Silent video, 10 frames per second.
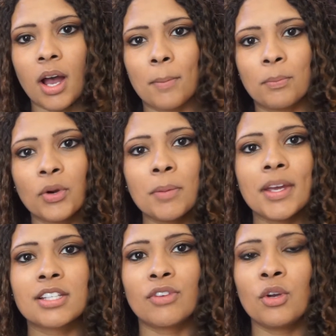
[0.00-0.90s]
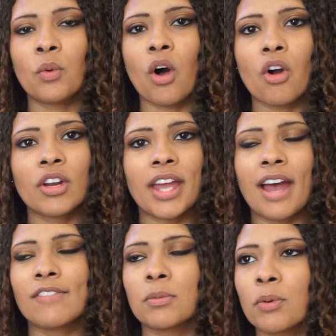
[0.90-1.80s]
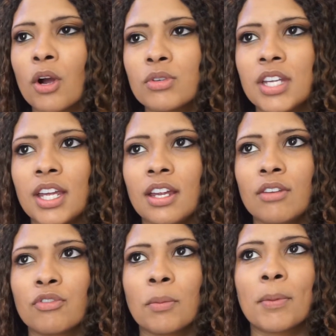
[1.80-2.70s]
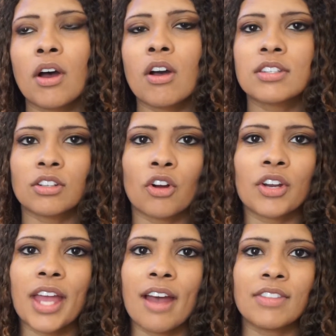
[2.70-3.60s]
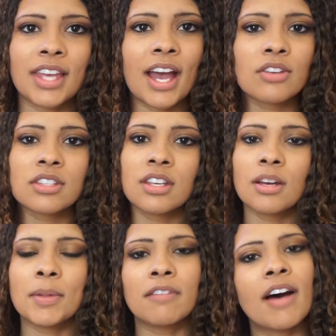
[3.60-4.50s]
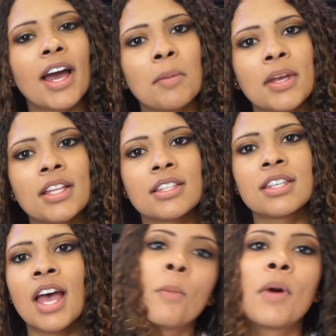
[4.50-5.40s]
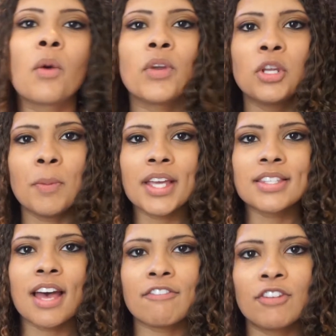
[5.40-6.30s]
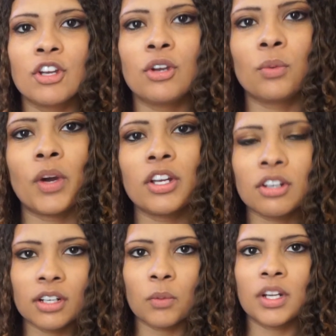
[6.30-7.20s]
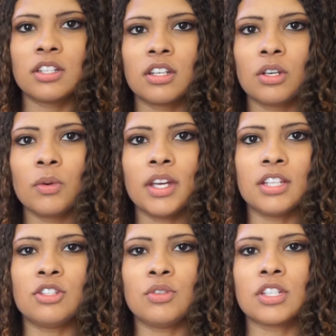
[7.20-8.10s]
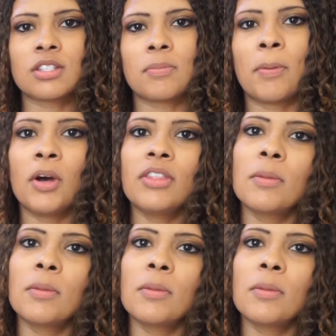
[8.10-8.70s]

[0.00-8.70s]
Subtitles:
pre-mixed food will already have the protein from bugs. It'll already have the calcium and the vitamins. But when you mix that food, what you're going to want to do is you just put the